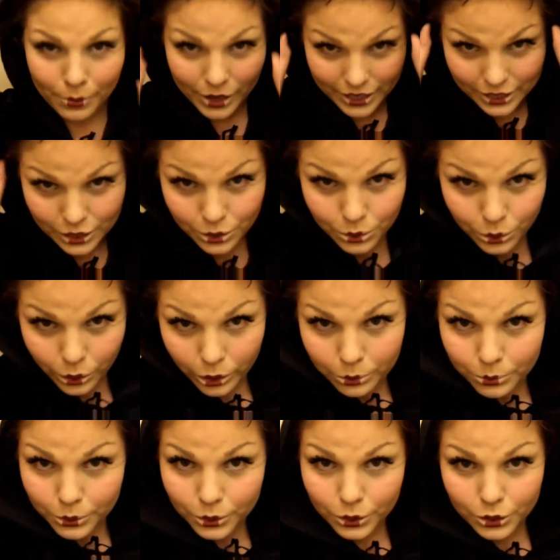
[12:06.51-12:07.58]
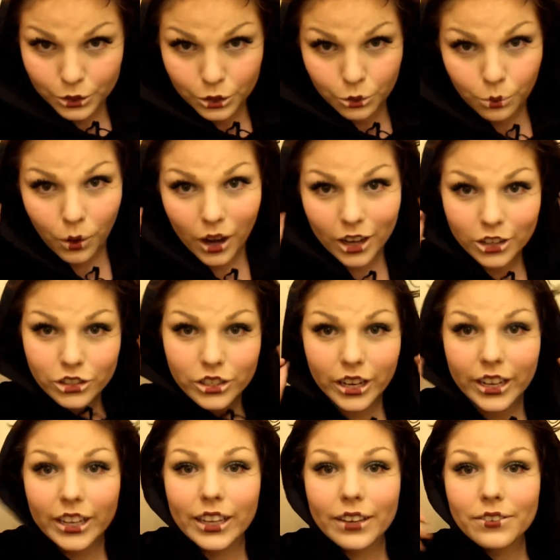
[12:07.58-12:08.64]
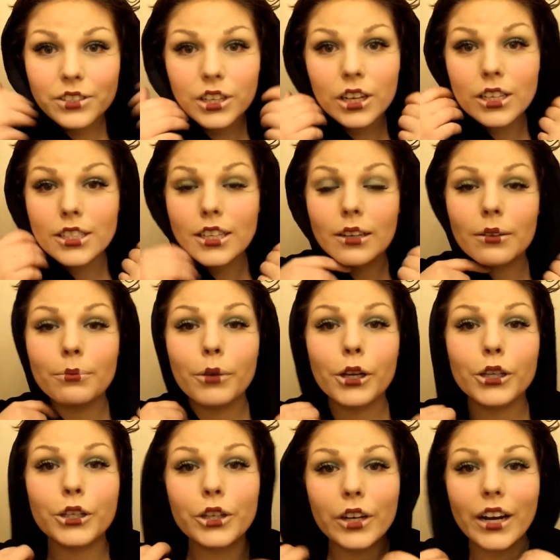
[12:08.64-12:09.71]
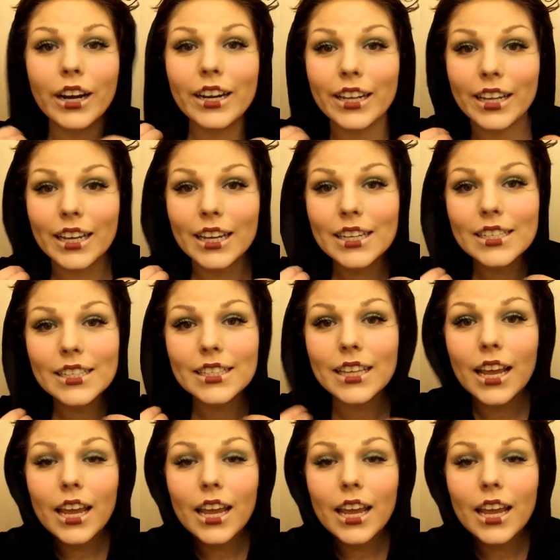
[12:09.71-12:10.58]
is enjoyable to watch and gives you all some good ideas.